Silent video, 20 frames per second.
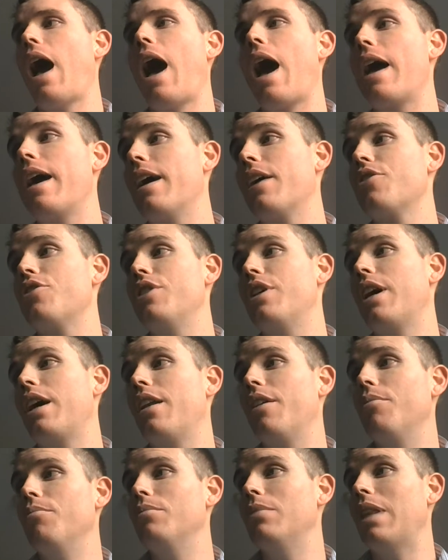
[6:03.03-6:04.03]
I actually
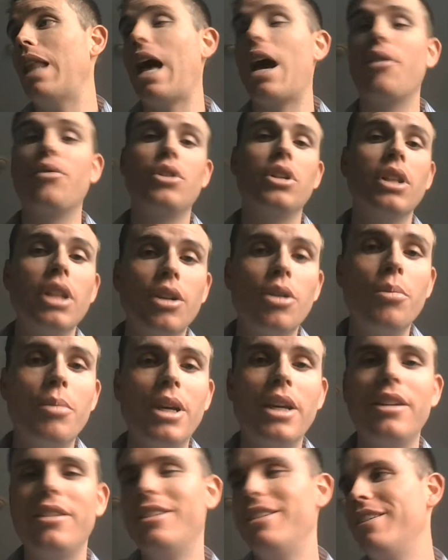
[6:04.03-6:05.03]
kind of laughed a little
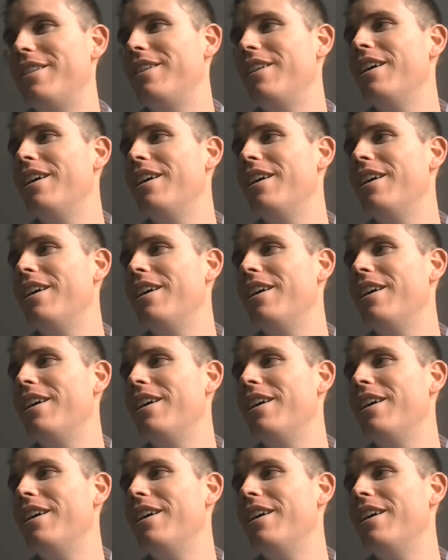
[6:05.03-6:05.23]
bit